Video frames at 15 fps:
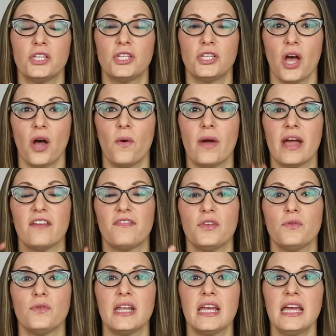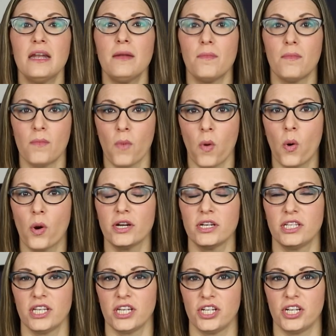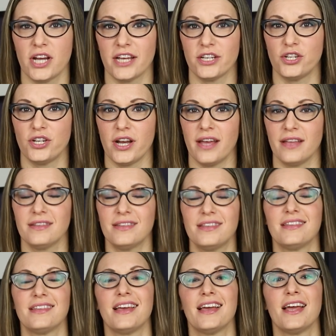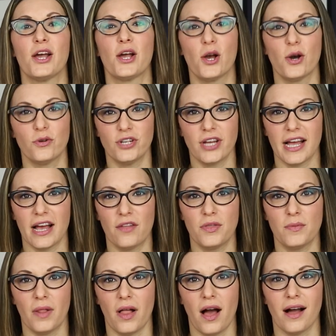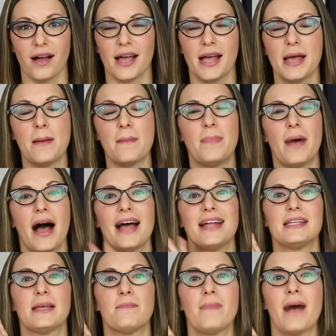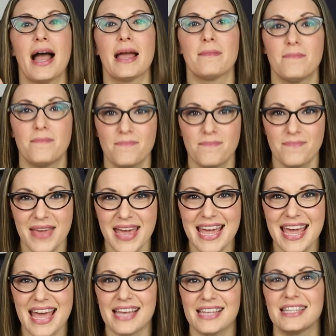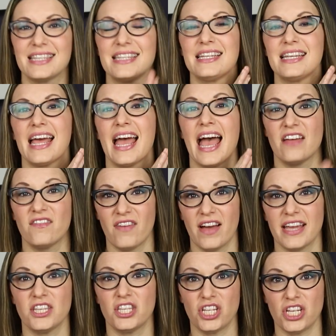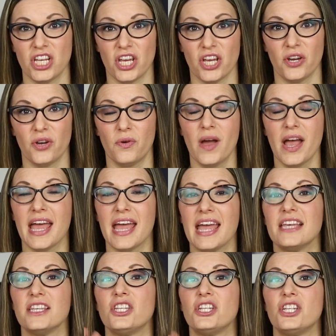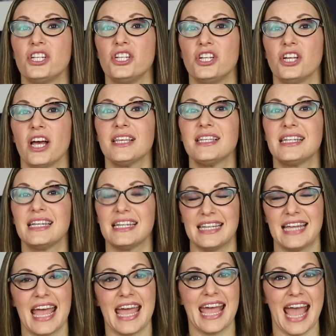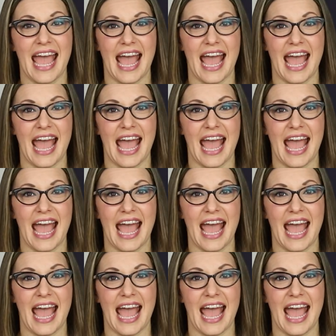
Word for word: So if you need more suggestions, go check out the blog. But my biggest advice to you is to just take